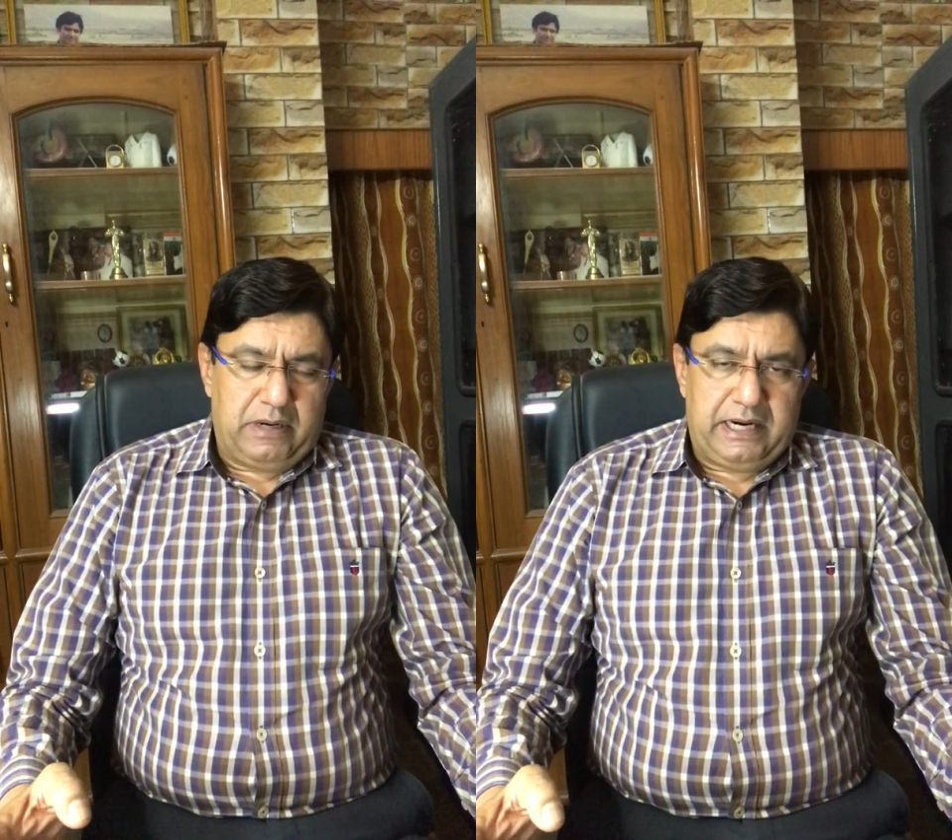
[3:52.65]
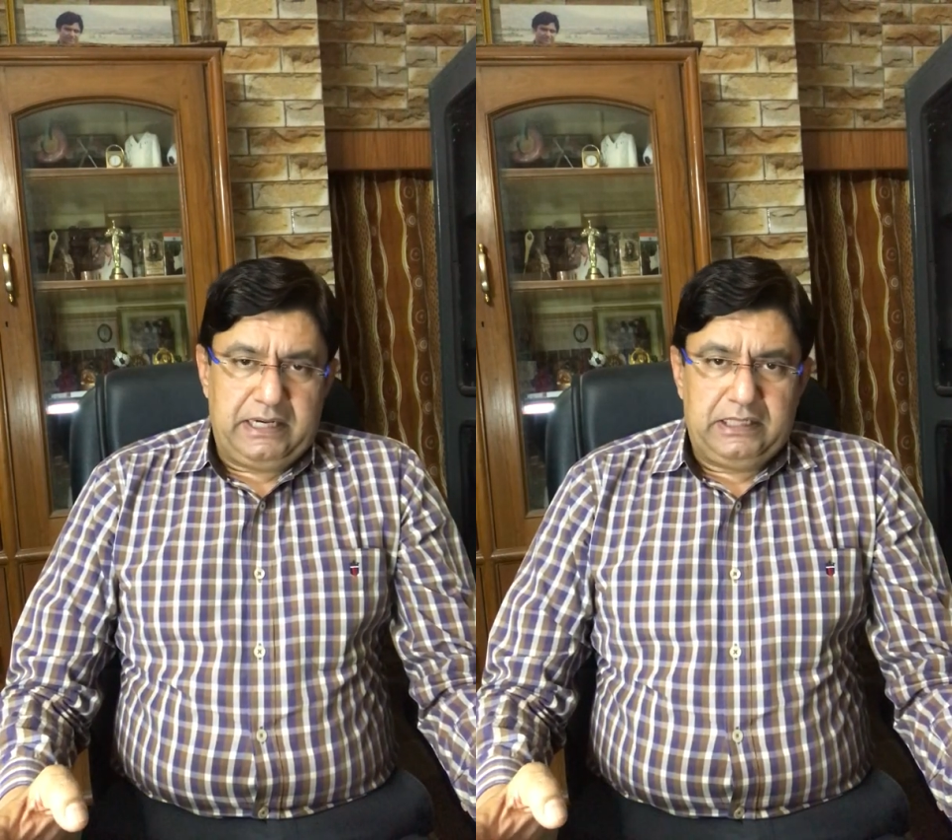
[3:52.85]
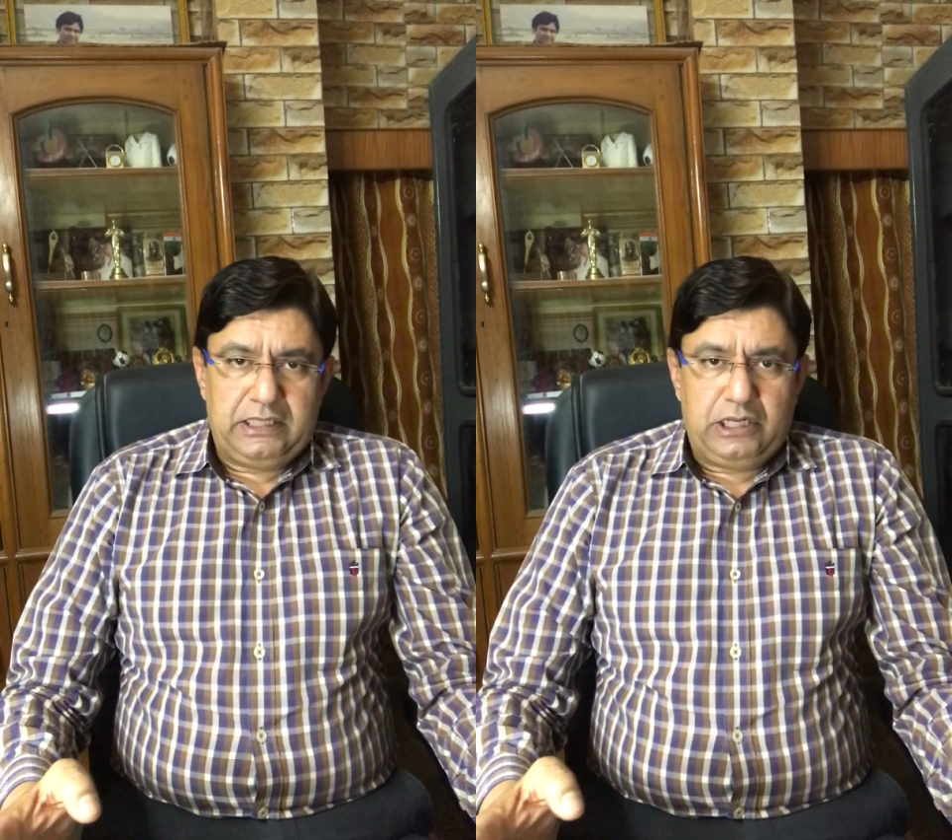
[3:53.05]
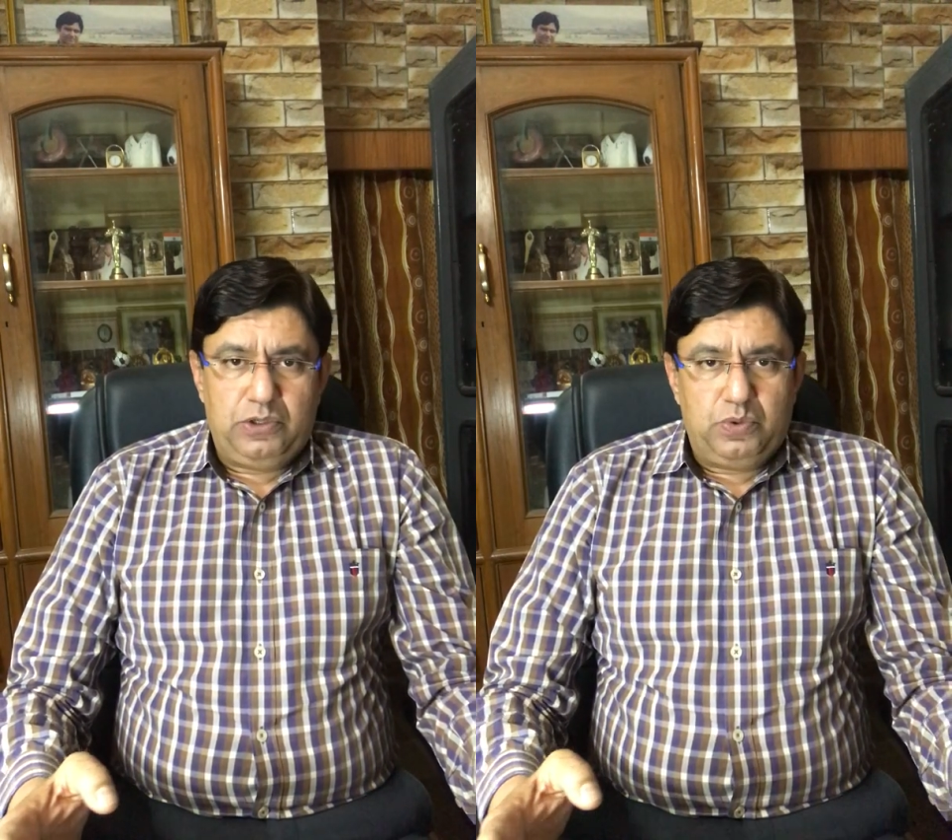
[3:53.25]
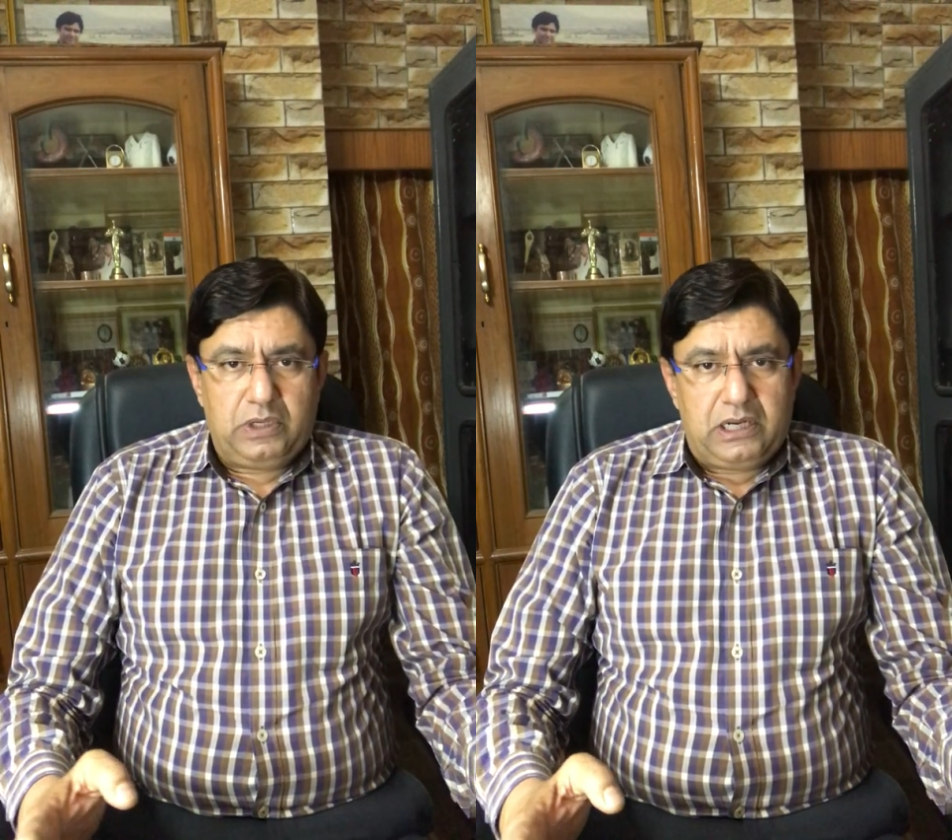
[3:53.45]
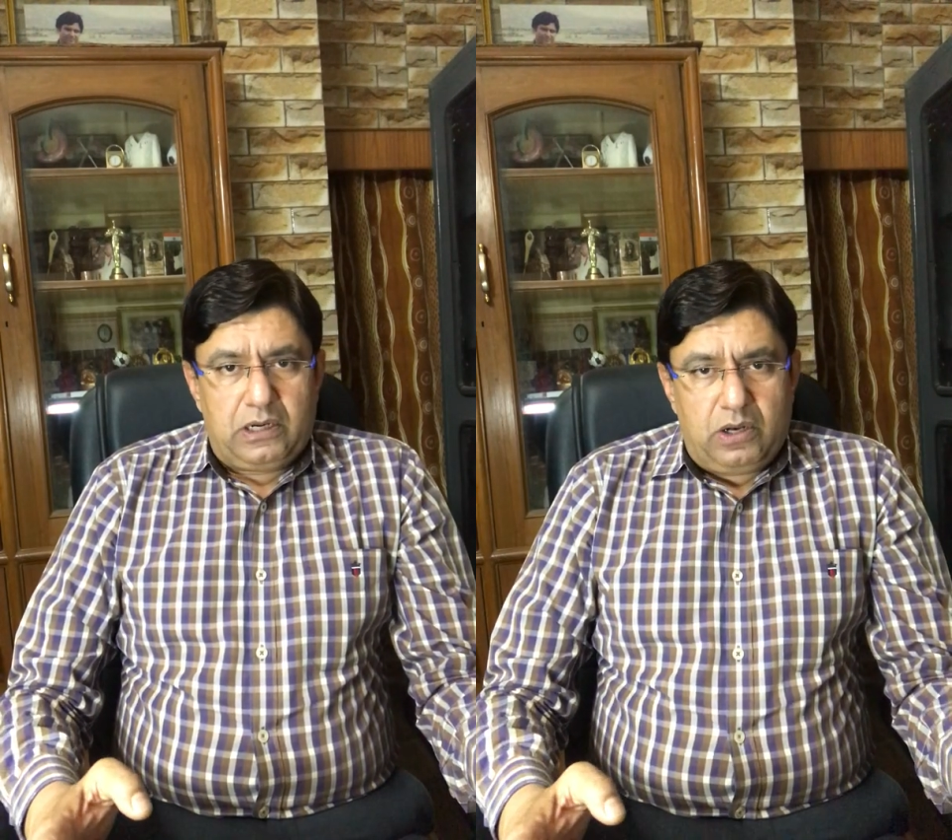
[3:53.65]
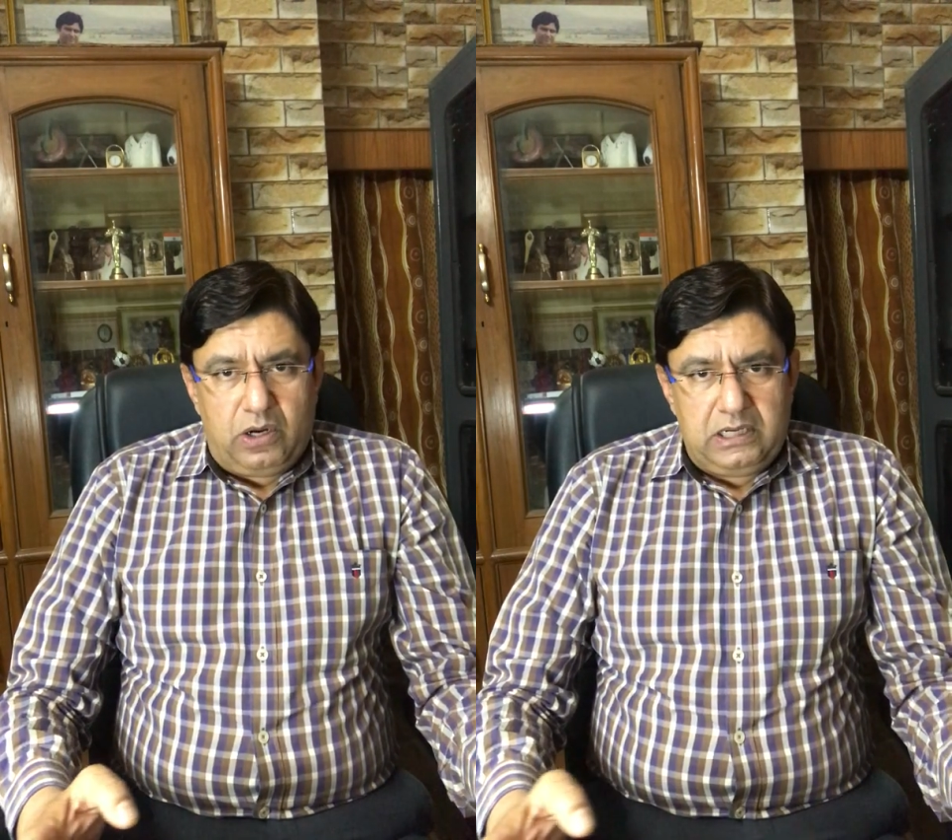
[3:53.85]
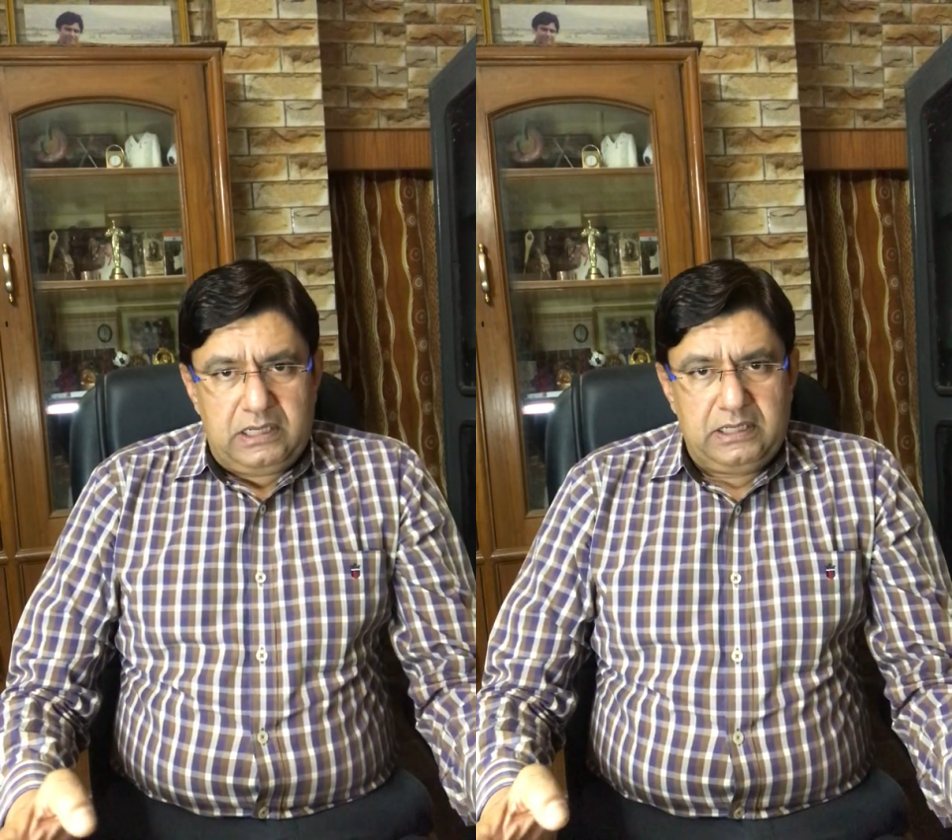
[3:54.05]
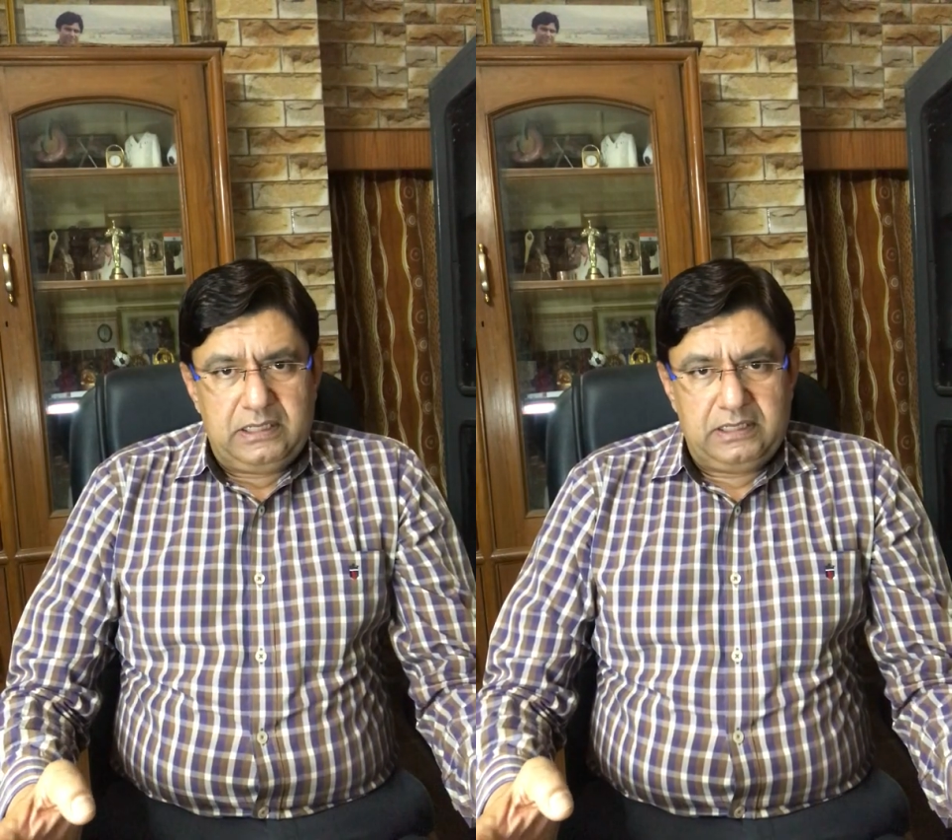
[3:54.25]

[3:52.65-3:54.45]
mind, then you cannot